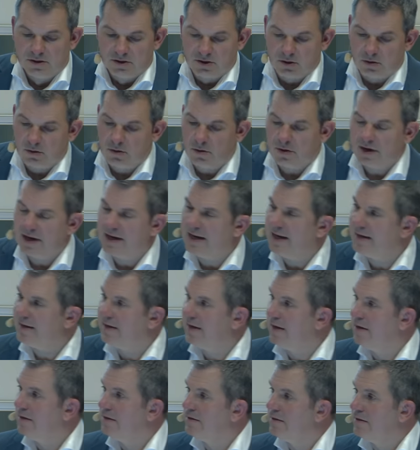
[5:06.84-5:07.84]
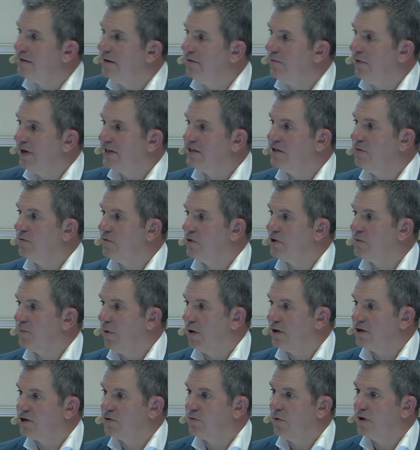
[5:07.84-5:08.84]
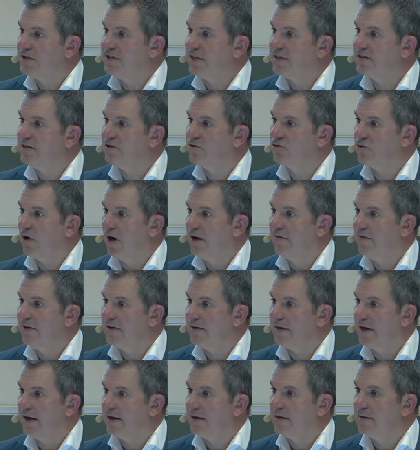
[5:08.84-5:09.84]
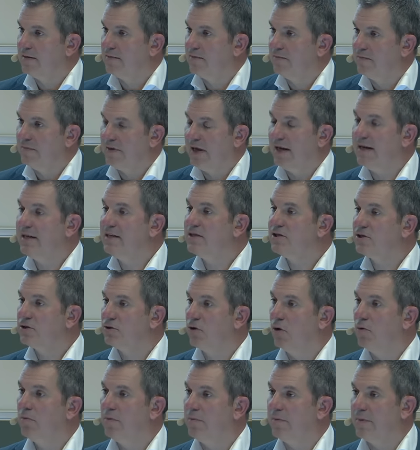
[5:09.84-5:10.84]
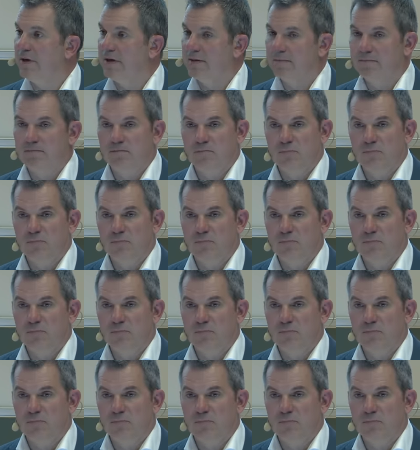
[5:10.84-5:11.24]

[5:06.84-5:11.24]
So looking at the erection response, what's actually driving that? That is dopamine.